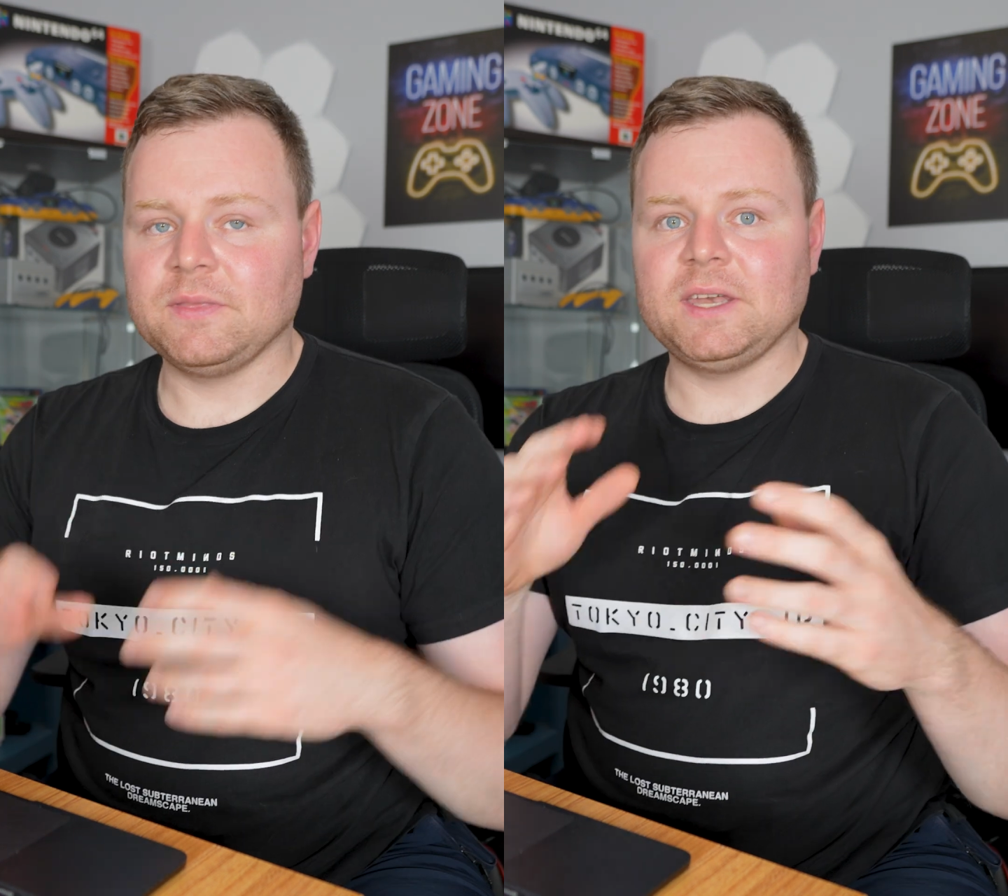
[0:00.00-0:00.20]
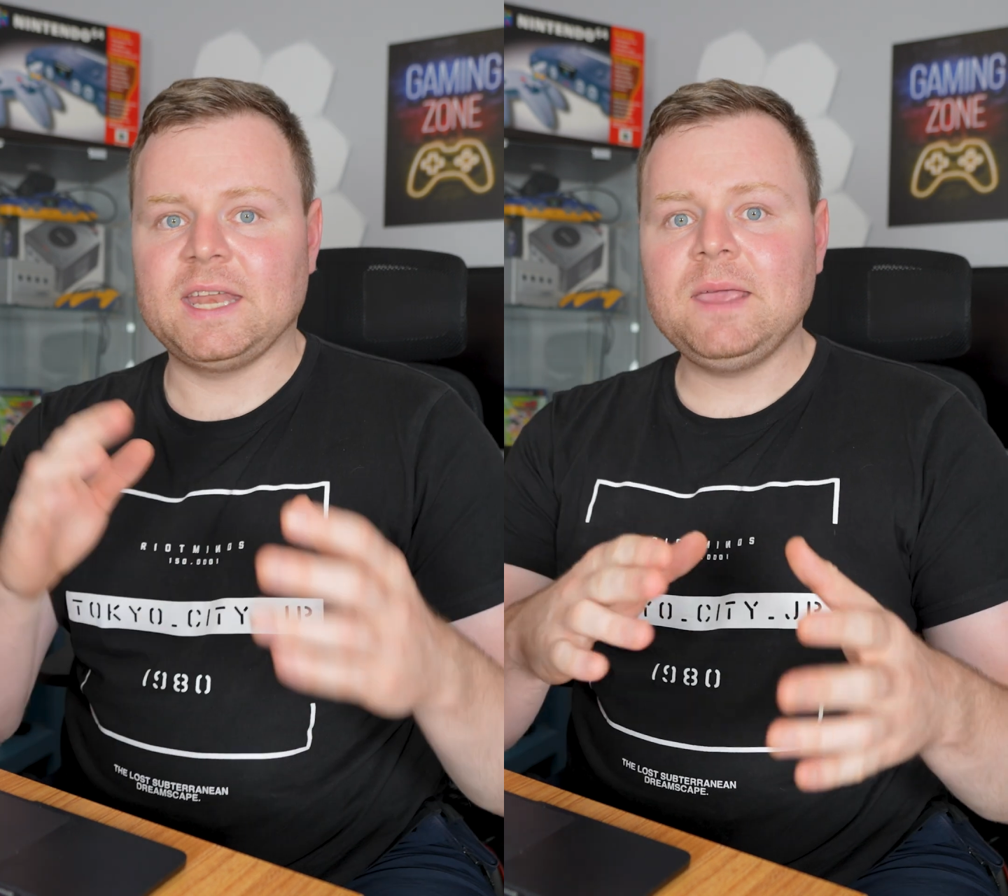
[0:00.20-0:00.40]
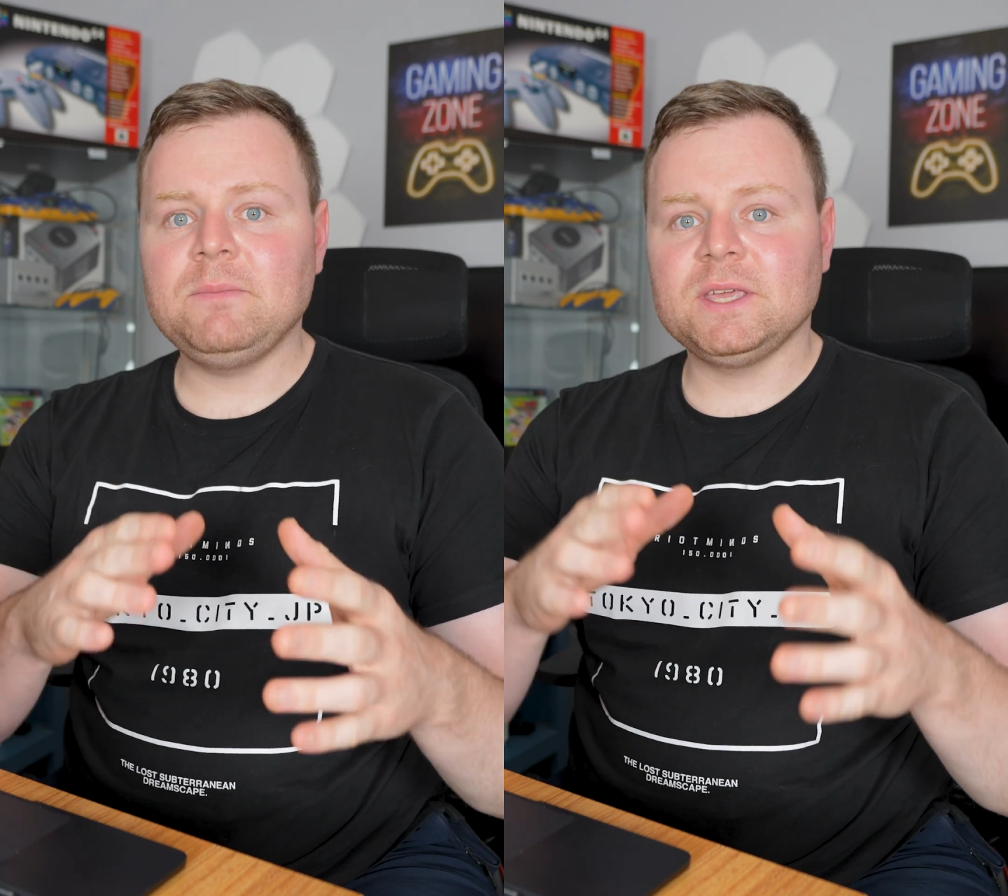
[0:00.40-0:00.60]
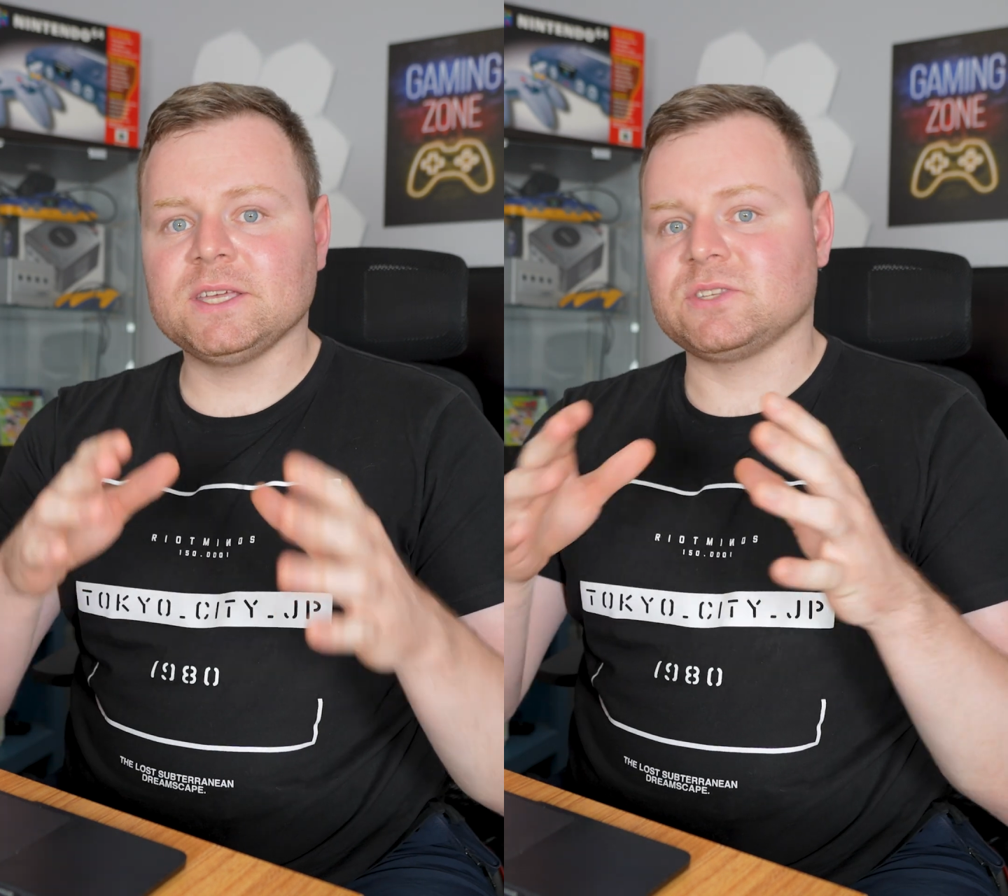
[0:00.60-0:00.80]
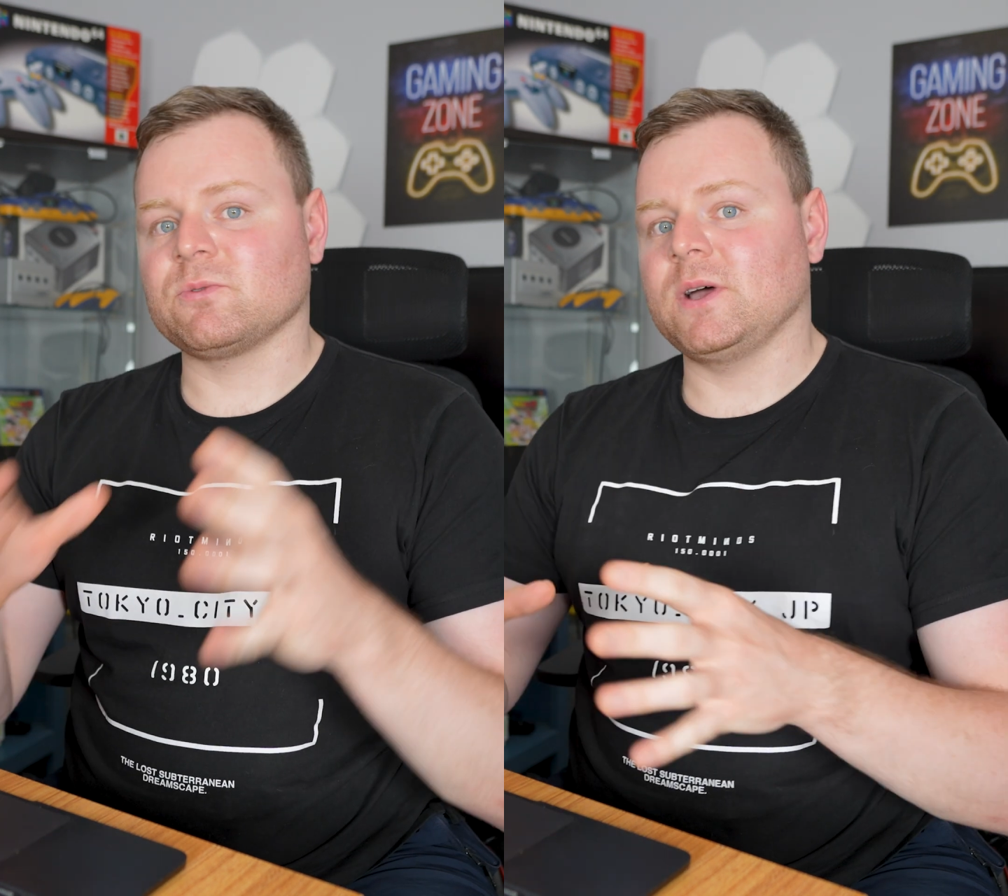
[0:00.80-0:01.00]
And the naming
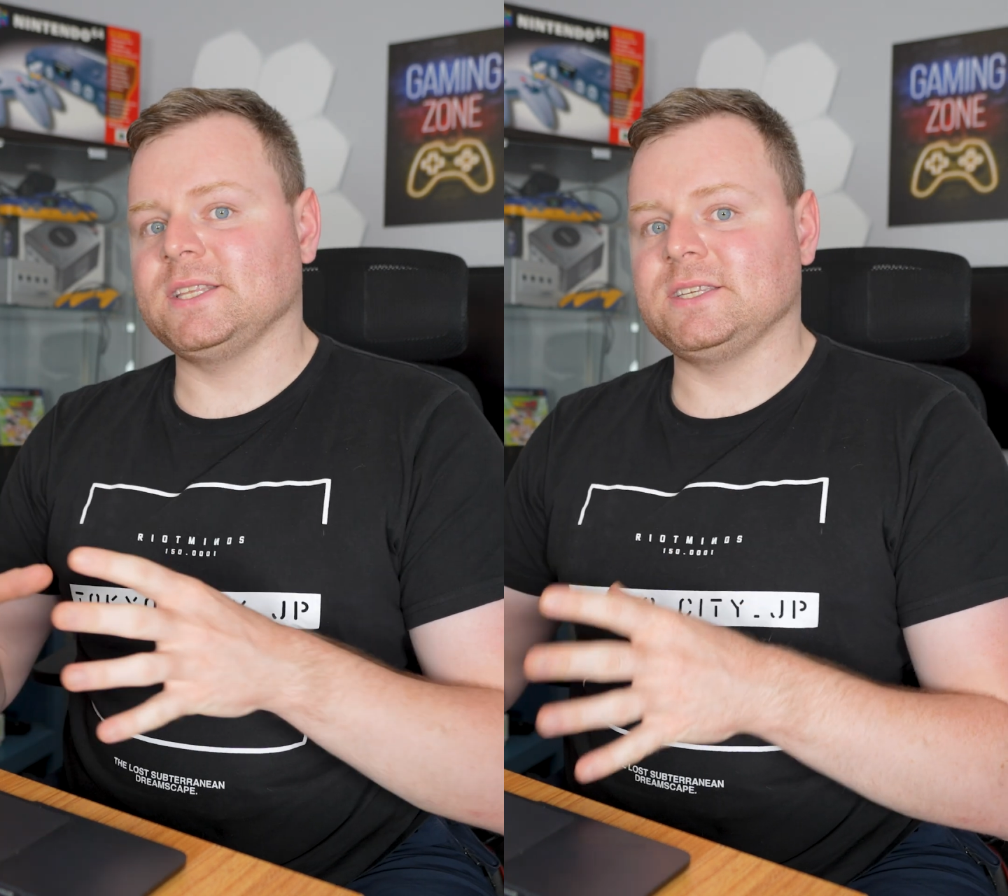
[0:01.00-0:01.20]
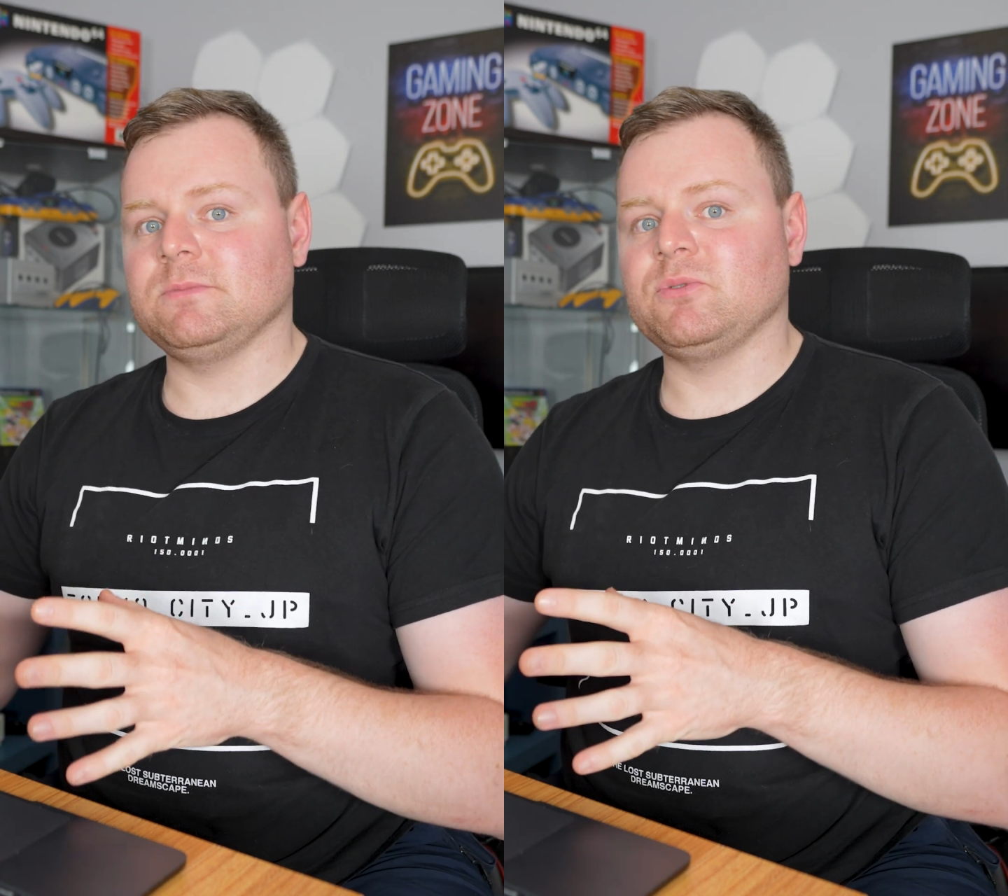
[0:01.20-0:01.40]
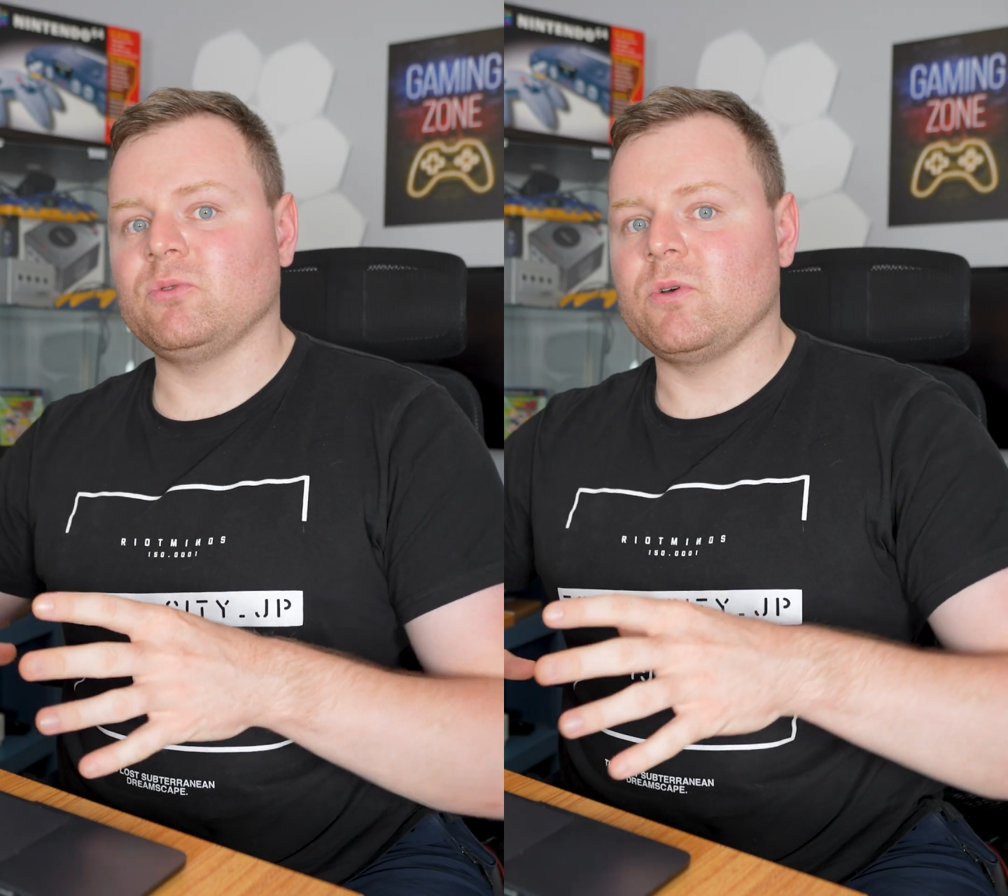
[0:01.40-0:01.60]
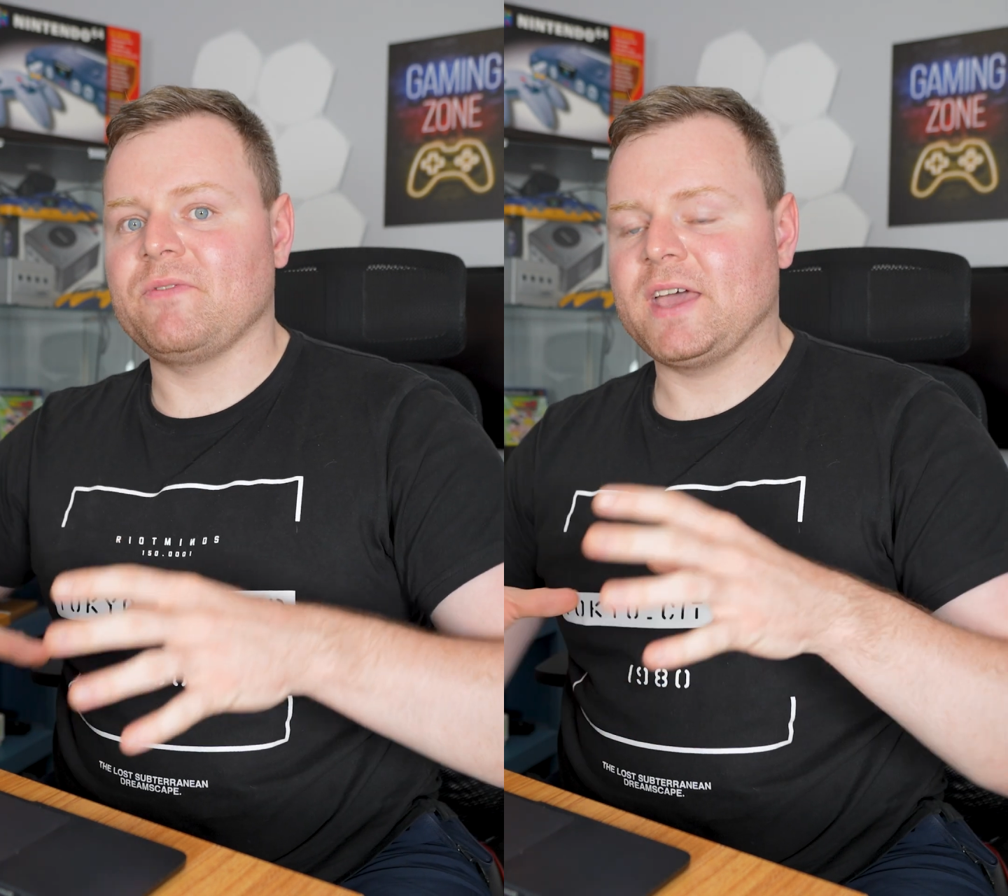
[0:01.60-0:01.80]
is quite simple with